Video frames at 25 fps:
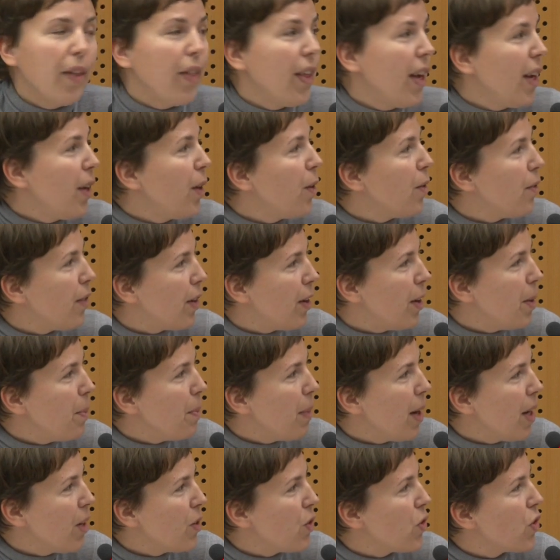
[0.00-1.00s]
Thank you very
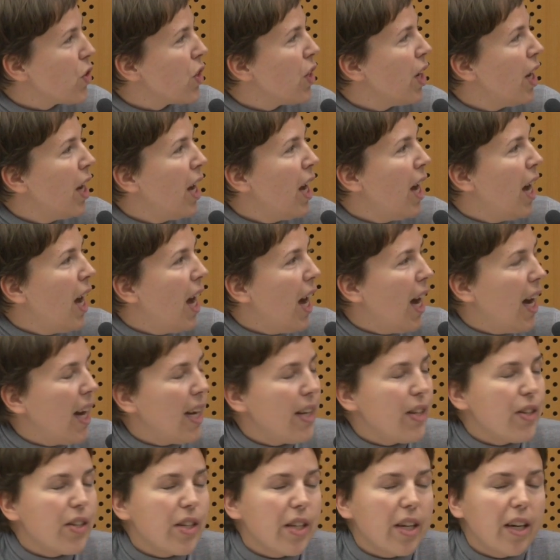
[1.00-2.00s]
much.
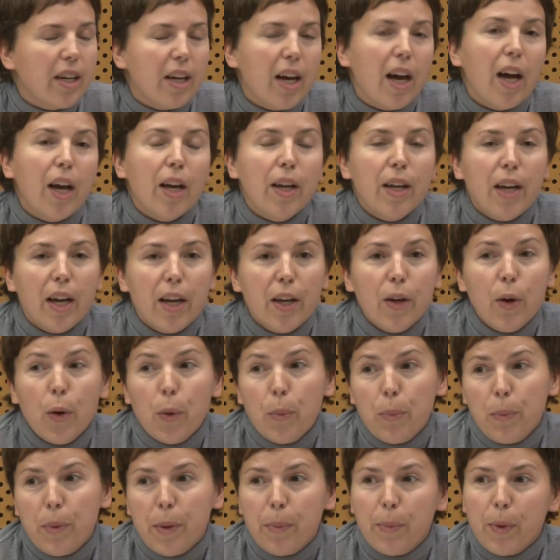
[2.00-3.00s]
And I
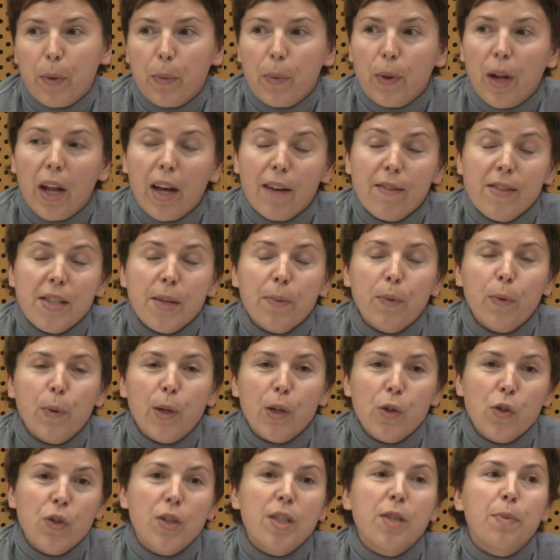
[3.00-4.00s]
hope people will have some
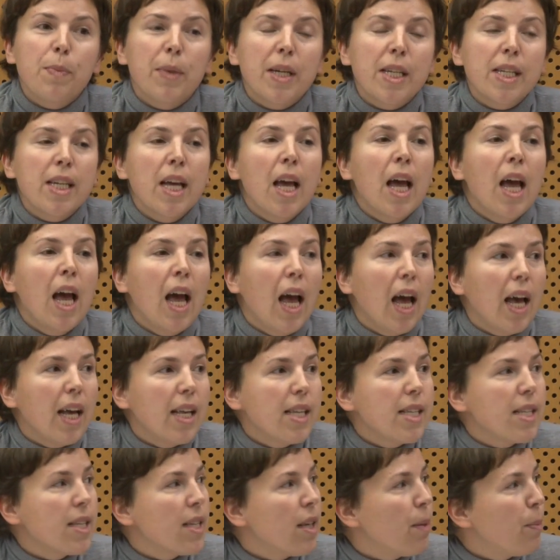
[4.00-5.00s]
questions. But
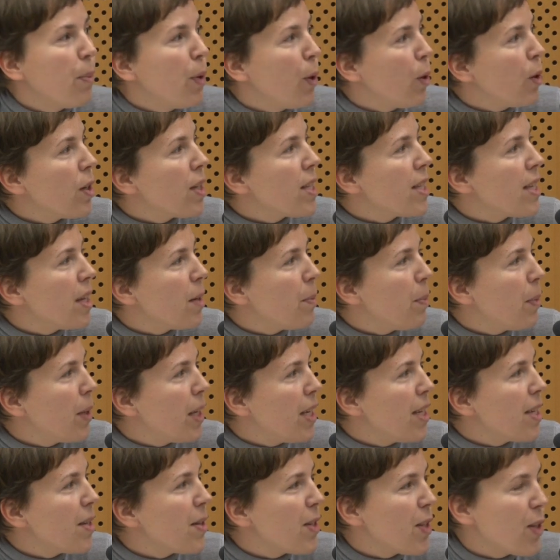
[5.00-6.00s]
as Bjorn said,
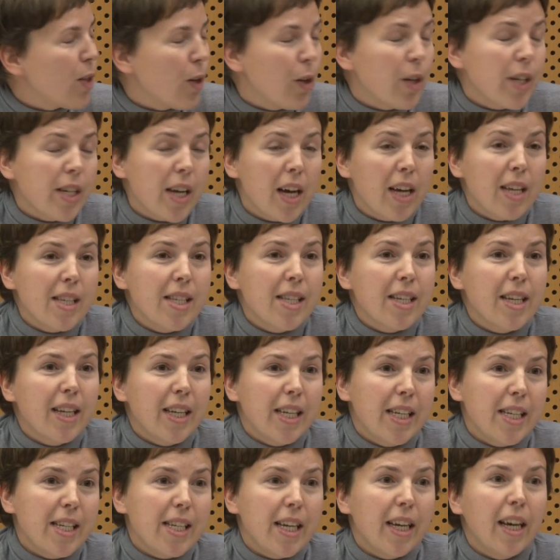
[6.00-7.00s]
please don't ask
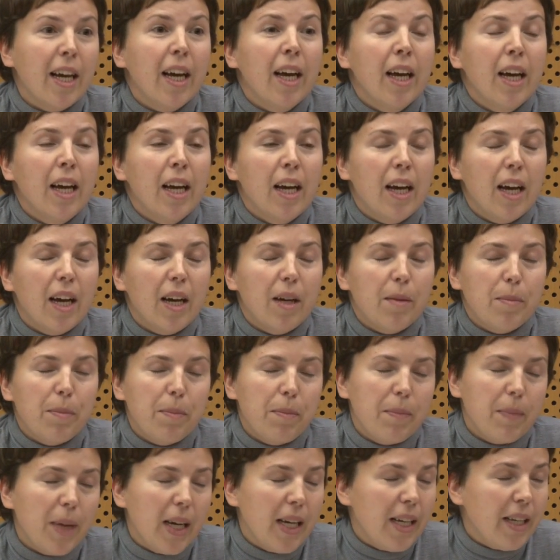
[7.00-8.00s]
Linda
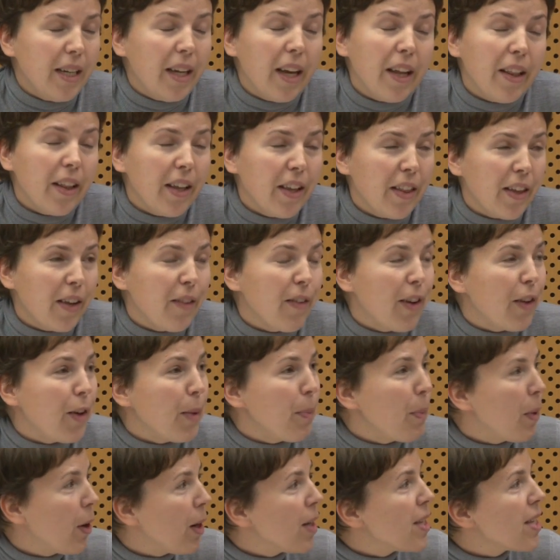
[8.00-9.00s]
anything
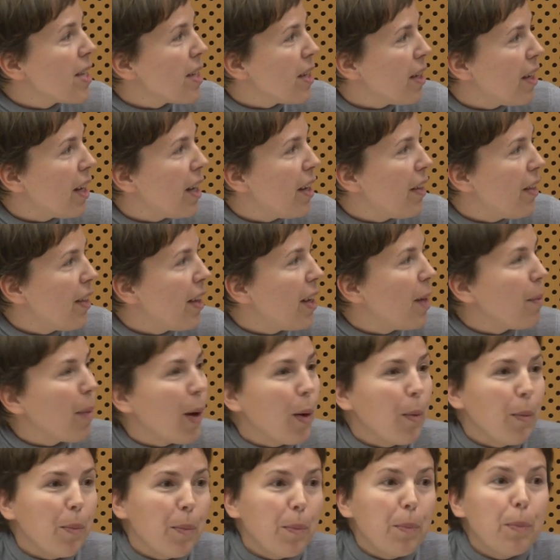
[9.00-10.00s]
very personal, anything
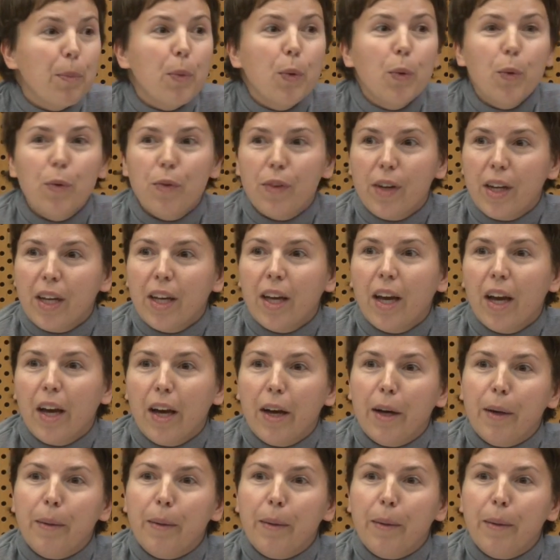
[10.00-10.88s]
about moving.